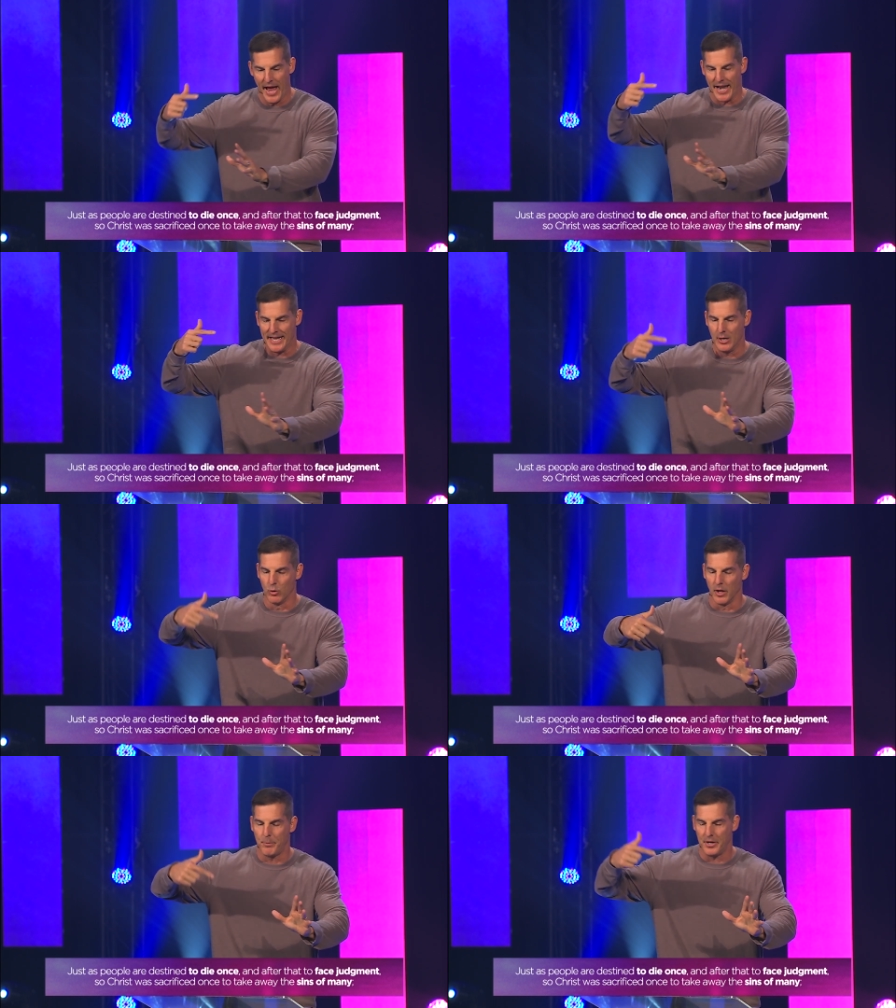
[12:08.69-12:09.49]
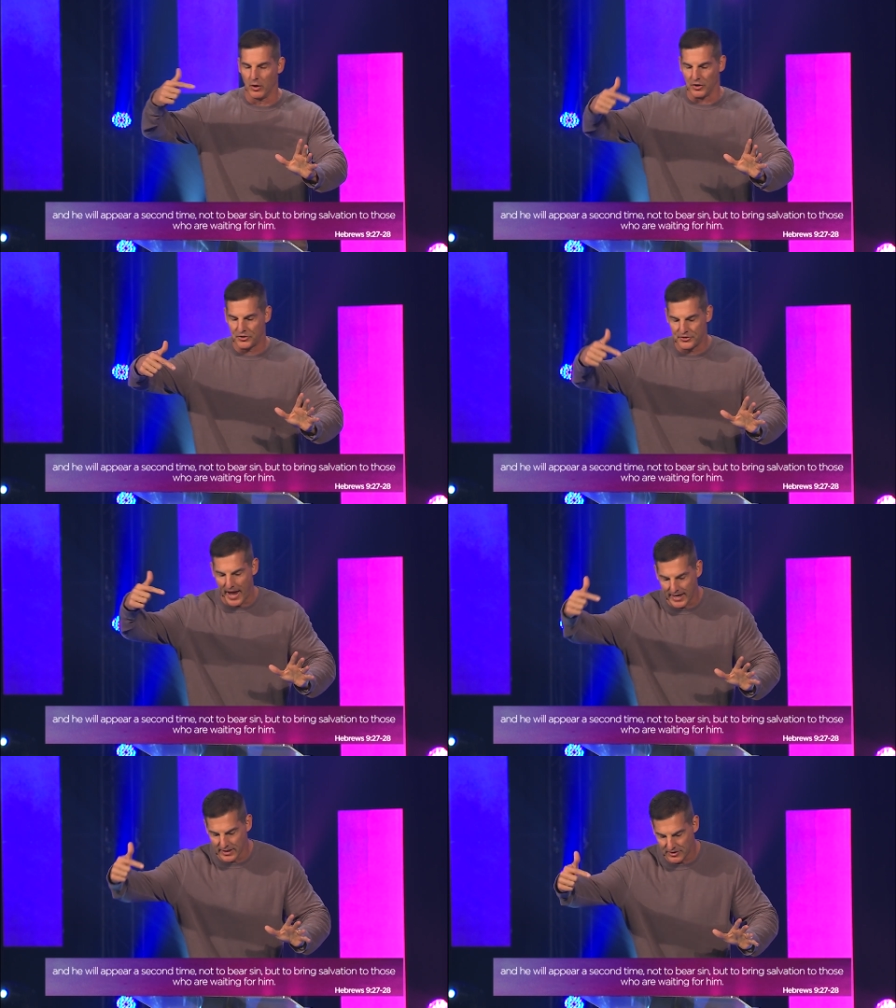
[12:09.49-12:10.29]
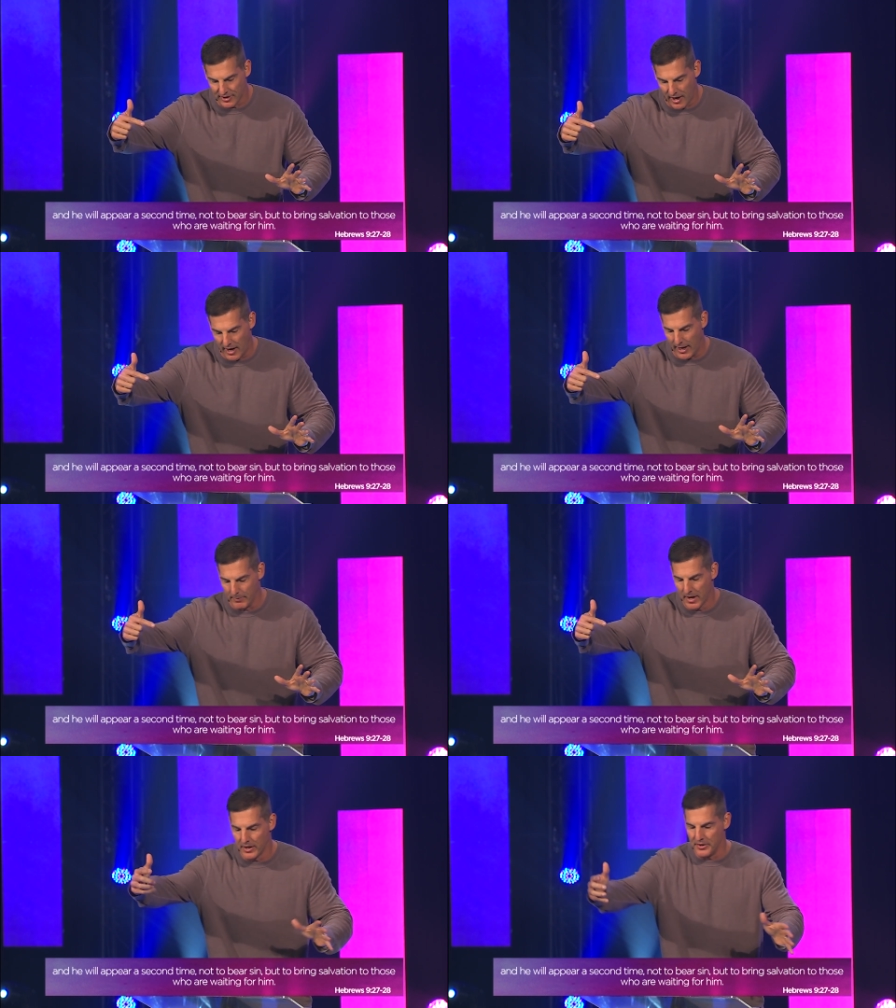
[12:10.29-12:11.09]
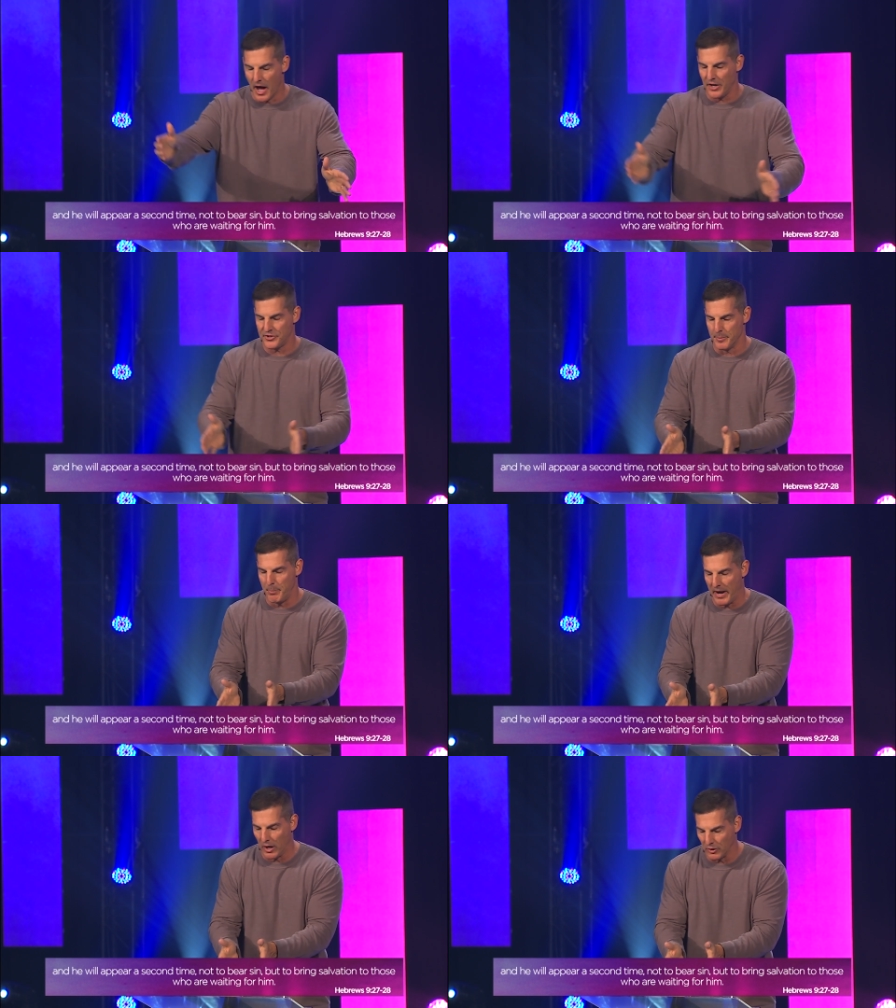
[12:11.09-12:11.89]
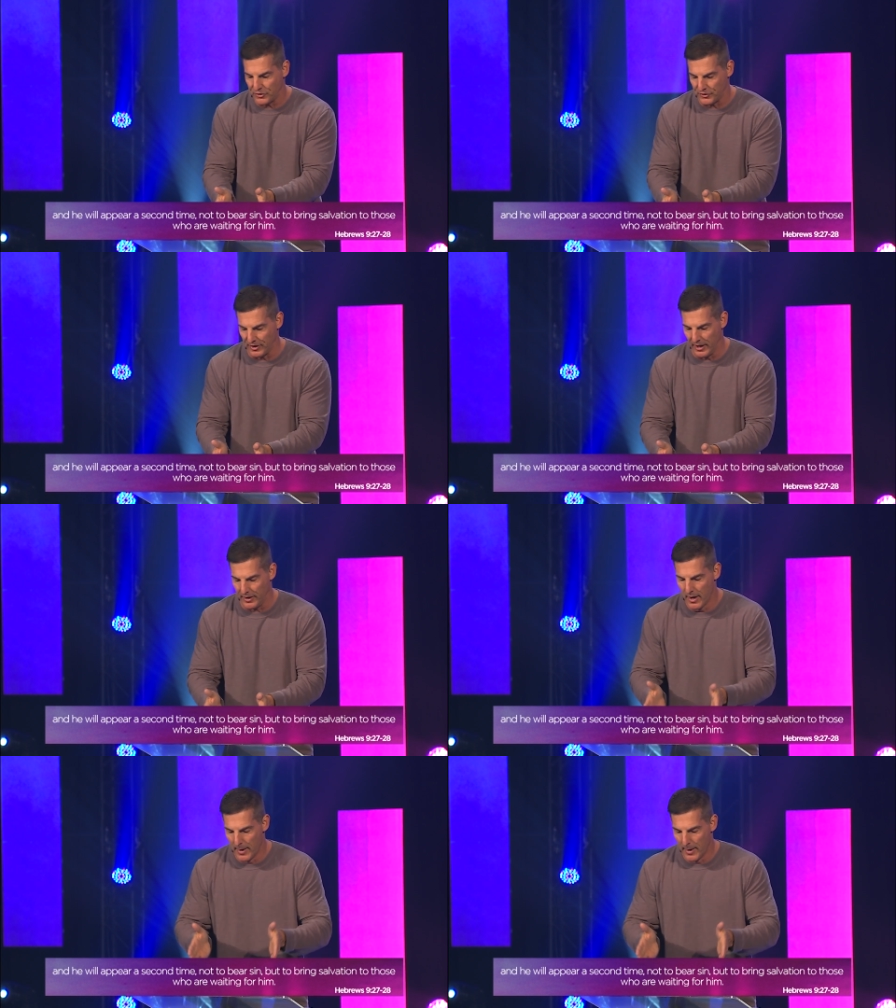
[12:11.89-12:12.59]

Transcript: And he will appear a second time, not to bear sin,